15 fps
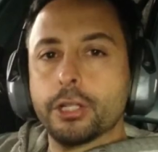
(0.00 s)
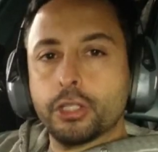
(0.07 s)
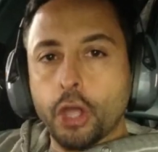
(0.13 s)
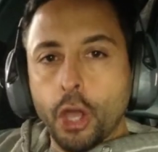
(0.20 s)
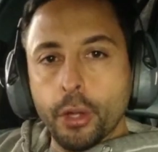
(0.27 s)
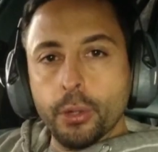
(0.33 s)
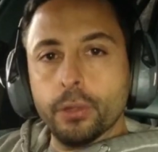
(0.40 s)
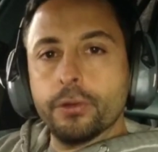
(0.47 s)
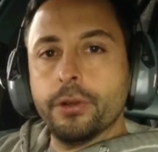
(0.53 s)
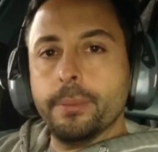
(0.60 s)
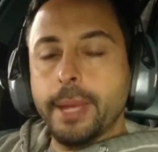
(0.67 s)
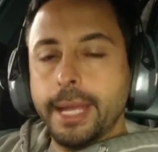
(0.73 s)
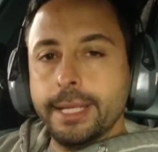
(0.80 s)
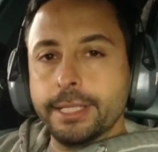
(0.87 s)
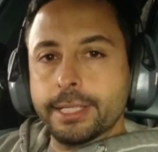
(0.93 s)
my total
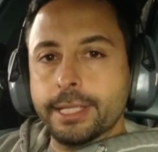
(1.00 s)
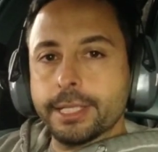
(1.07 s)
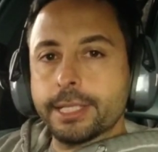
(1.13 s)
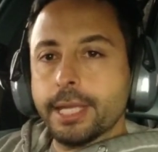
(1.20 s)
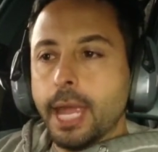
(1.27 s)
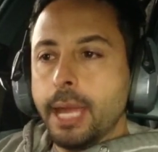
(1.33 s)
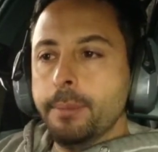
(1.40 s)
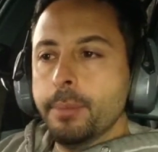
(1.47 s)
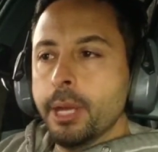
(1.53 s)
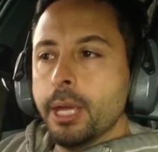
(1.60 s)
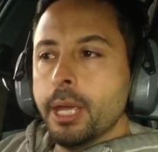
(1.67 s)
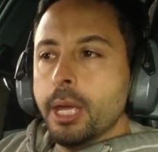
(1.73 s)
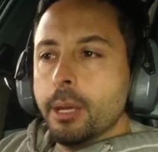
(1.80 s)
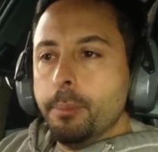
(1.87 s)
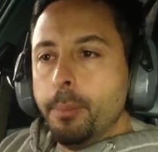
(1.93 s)
remains the same,
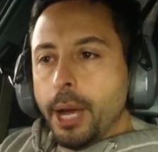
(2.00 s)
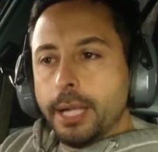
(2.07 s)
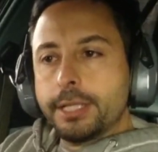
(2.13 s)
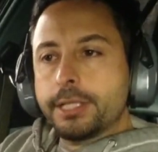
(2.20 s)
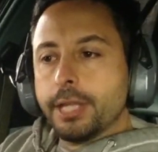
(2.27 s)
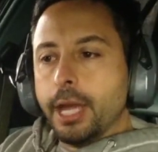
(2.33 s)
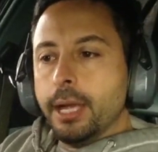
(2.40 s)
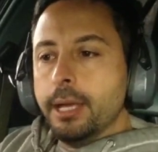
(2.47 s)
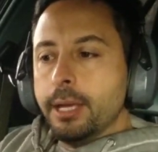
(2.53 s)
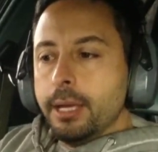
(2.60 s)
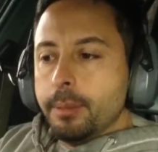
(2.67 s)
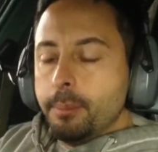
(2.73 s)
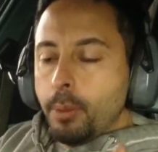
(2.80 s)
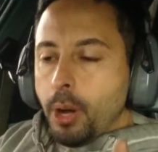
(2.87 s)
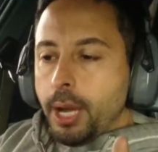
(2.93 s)
but
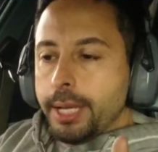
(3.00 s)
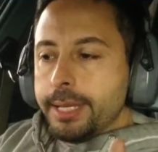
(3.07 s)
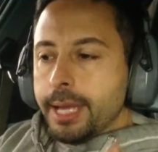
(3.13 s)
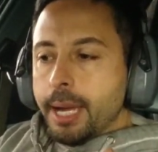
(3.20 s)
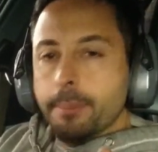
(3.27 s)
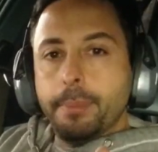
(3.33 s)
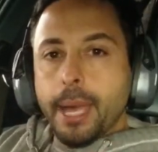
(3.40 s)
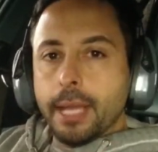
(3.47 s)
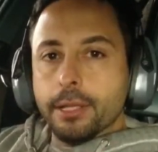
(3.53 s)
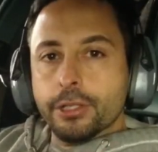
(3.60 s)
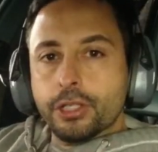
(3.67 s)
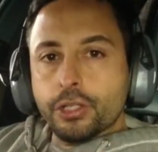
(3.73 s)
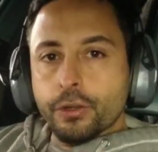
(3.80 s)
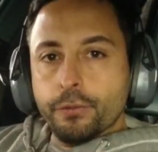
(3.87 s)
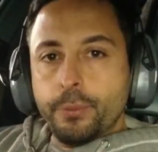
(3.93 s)
my
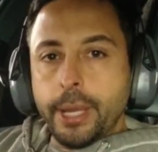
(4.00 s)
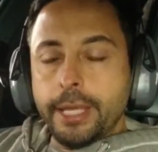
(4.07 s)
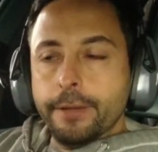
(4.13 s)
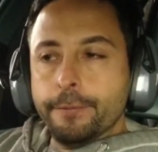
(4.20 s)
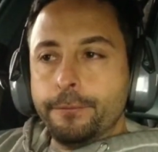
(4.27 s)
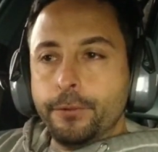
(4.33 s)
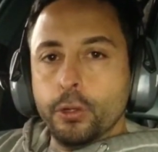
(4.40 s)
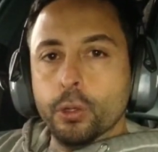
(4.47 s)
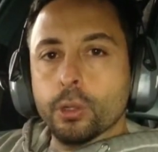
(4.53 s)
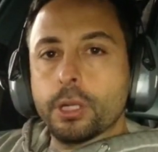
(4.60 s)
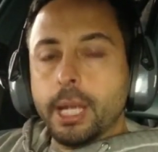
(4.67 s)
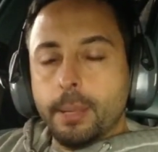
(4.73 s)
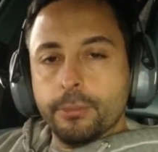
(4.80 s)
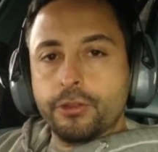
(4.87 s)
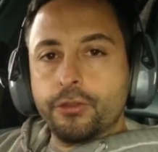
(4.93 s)
balance of where the fuel
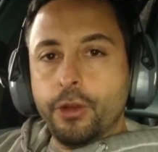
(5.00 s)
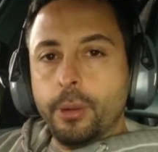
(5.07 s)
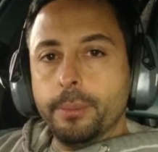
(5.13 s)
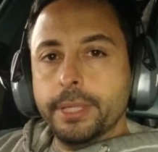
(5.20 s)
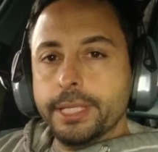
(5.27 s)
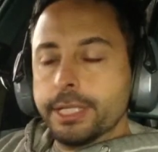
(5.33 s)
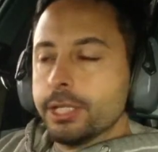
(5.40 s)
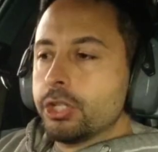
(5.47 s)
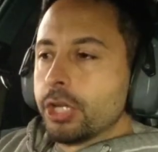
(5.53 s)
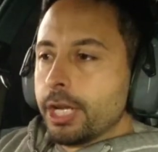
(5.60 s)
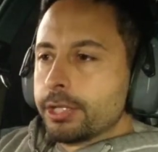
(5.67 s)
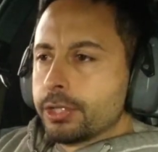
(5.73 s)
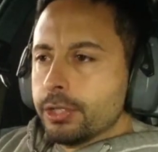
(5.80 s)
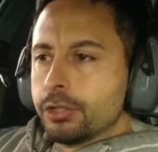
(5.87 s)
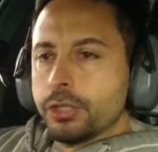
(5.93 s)
comes from is
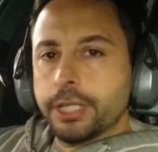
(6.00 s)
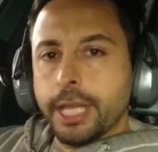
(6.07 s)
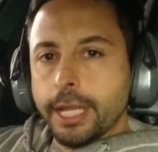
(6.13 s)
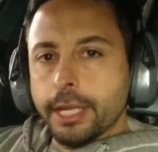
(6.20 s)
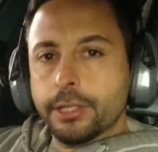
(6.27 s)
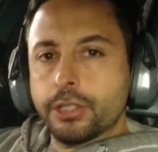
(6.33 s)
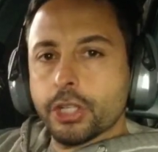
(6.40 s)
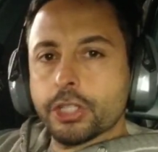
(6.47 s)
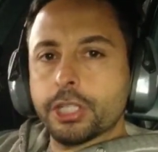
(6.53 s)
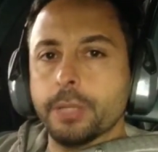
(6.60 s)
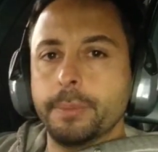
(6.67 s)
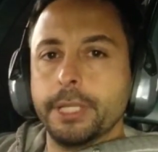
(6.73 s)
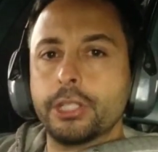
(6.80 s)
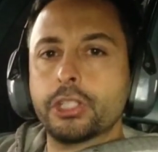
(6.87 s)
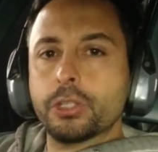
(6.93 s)
adjusted to get it just
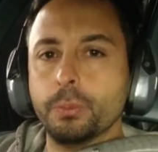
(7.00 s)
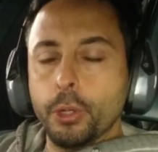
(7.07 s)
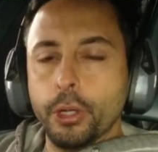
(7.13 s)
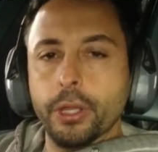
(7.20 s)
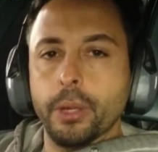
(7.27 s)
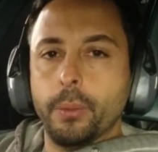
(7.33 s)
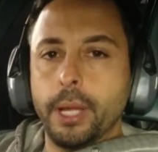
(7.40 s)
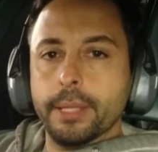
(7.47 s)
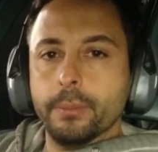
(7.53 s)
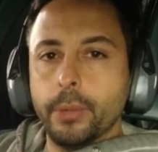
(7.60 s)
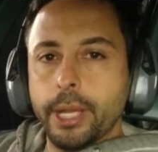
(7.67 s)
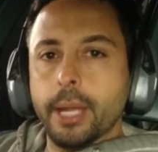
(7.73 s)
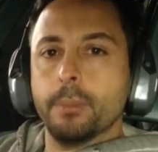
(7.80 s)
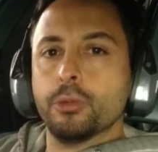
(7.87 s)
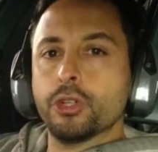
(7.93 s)
a bit smoother
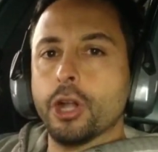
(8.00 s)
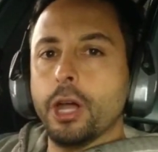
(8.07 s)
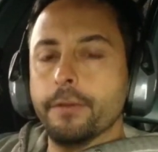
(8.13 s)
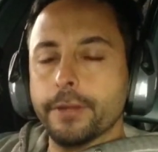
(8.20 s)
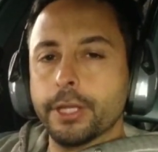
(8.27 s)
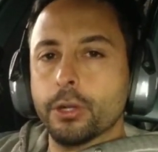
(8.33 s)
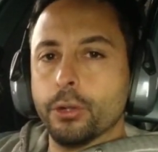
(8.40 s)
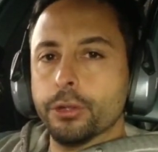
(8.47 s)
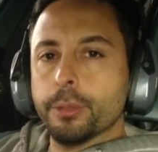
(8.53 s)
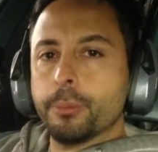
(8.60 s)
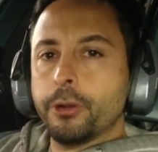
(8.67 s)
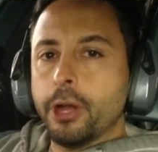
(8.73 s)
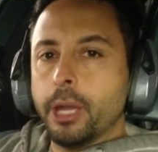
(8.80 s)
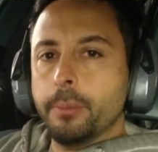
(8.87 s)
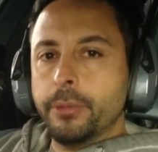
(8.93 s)
when I'm driving it on
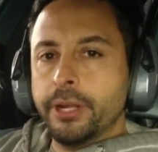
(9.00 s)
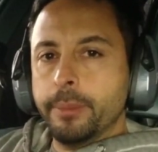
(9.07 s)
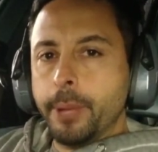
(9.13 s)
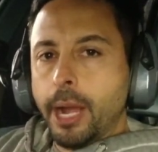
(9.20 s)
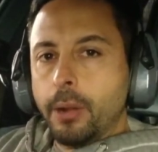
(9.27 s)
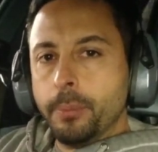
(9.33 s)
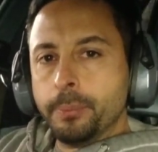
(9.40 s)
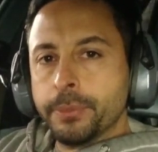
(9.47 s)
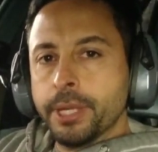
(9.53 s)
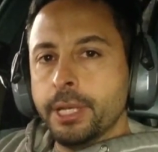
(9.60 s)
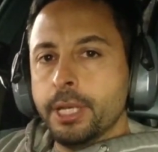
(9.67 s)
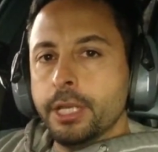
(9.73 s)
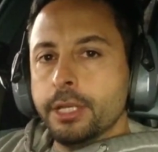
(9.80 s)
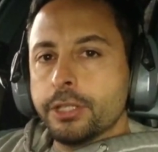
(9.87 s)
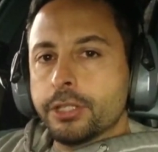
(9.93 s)
the primary barrel.
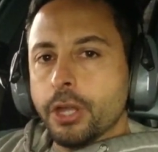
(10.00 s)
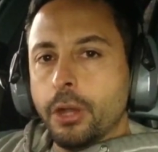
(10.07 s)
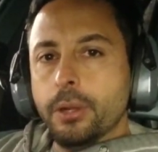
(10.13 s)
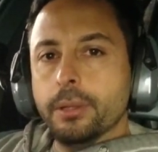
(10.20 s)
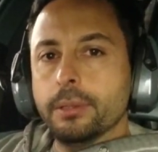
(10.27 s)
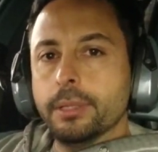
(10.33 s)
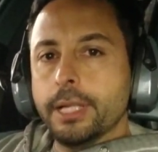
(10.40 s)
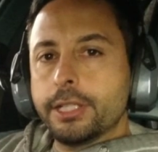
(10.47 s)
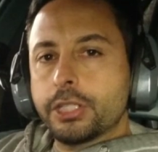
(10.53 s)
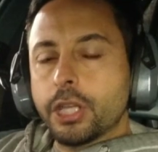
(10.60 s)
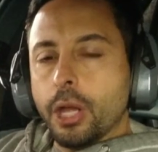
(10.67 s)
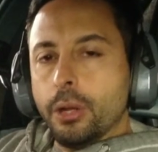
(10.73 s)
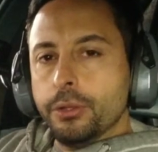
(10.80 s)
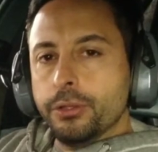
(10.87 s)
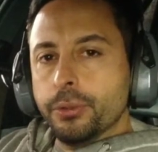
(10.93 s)
So let's
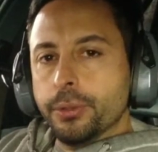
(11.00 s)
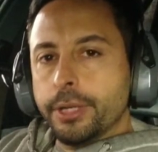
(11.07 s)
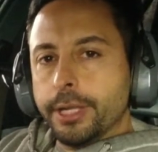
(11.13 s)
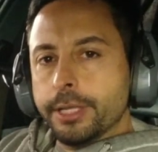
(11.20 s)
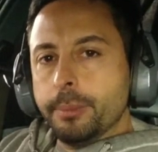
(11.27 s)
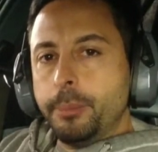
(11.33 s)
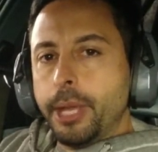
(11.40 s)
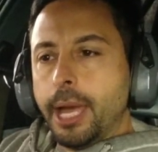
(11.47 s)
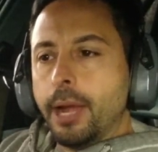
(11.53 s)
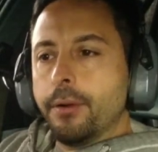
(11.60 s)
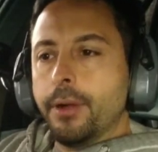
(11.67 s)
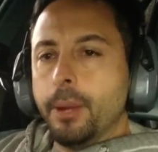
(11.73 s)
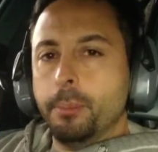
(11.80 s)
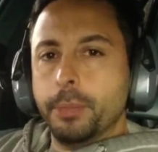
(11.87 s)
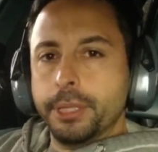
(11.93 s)
go and do another
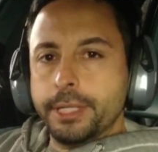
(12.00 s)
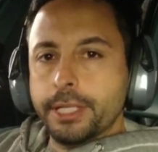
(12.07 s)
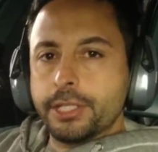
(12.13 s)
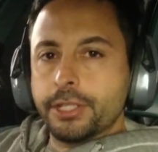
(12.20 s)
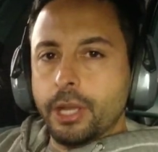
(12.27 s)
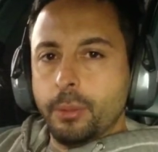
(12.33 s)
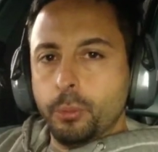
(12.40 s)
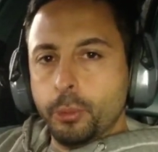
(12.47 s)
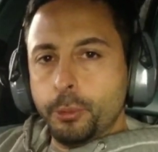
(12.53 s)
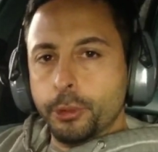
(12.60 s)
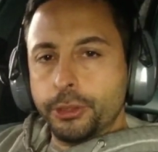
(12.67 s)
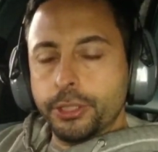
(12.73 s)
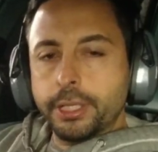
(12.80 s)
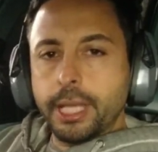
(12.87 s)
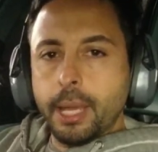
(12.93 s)
power run, but this time
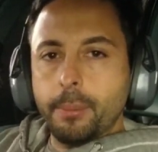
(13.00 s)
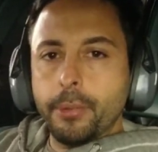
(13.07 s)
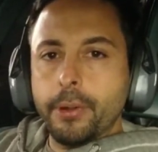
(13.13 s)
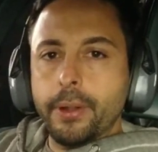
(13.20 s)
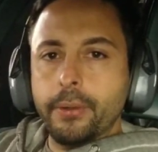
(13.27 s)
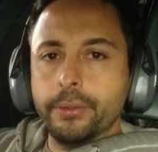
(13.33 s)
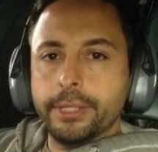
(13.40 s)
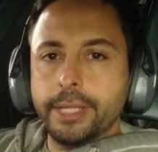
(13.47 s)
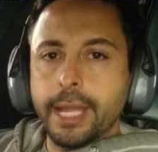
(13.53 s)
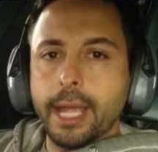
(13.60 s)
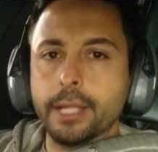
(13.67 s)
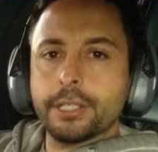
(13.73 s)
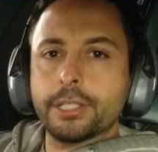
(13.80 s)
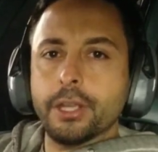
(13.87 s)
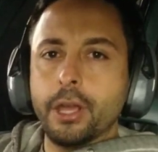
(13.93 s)
we'll put the camera on the
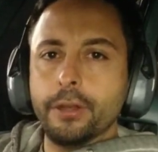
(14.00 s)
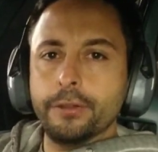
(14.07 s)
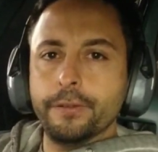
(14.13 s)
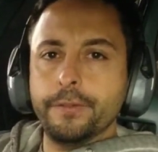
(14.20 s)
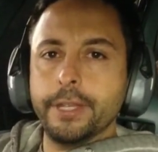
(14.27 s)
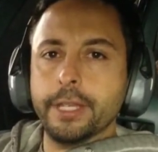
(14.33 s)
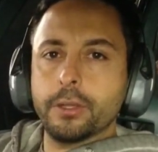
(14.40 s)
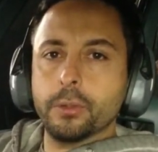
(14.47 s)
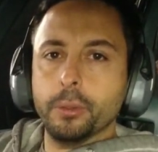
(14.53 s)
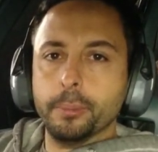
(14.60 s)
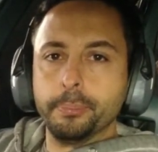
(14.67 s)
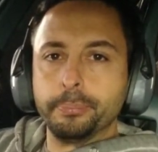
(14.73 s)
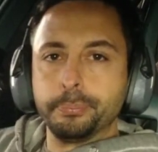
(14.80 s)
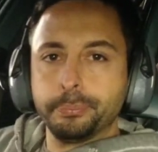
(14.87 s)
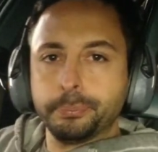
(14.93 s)
outside of the vehicle.